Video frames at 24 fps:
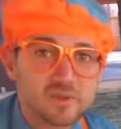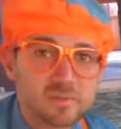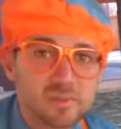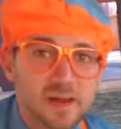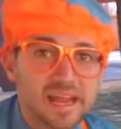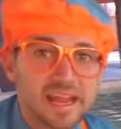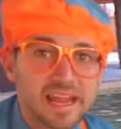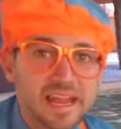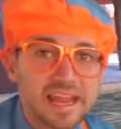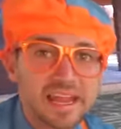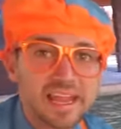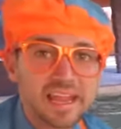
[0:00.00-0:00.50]
of my
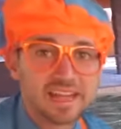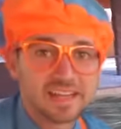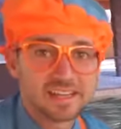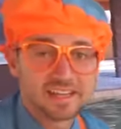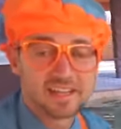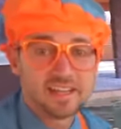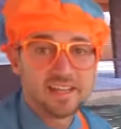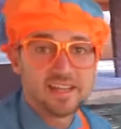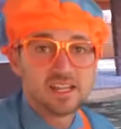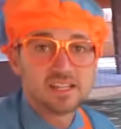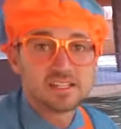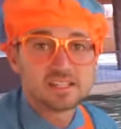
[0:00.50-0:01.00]
hand.
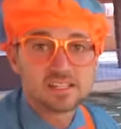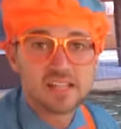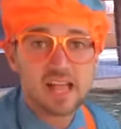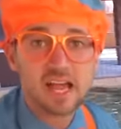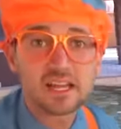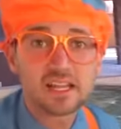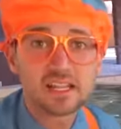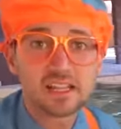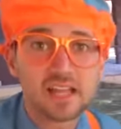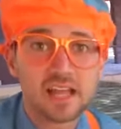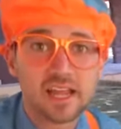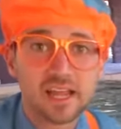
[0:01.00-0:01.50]
It's
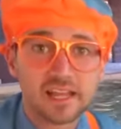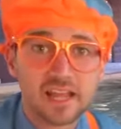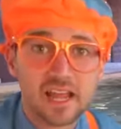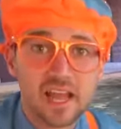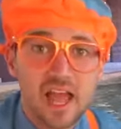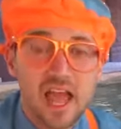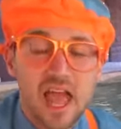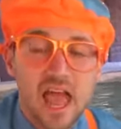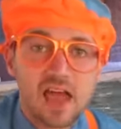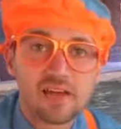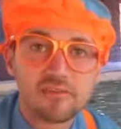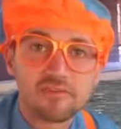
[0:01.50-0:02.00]
kind of like,
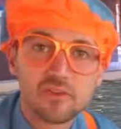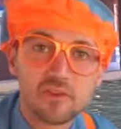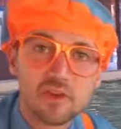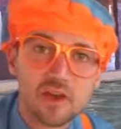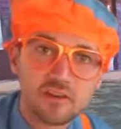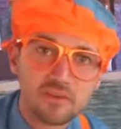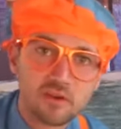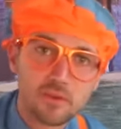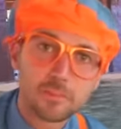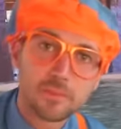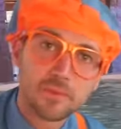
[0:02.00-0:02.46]
have you ever